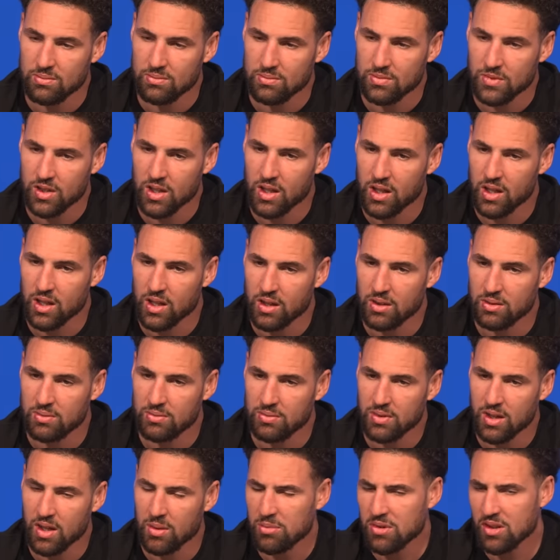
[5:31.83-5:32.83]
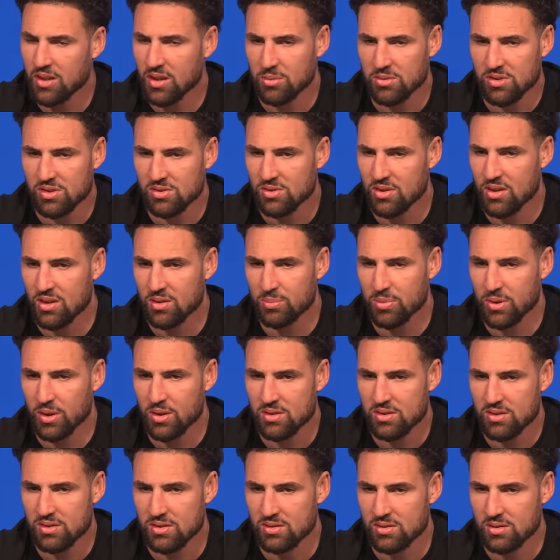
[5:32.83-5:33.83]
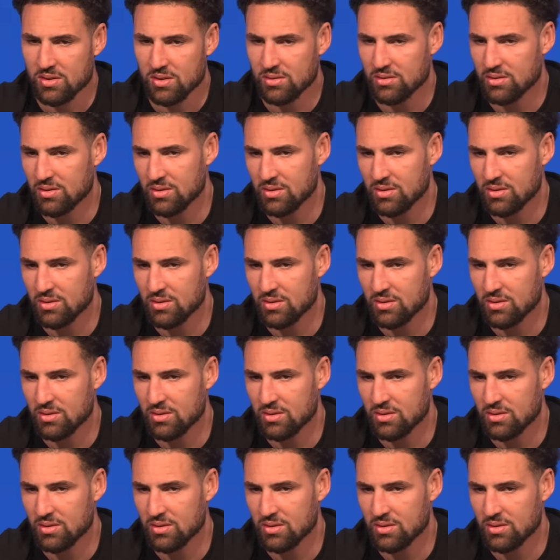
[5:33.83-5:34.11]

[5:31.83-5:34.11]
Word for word: Yeah, I mean, I'm a strong person. You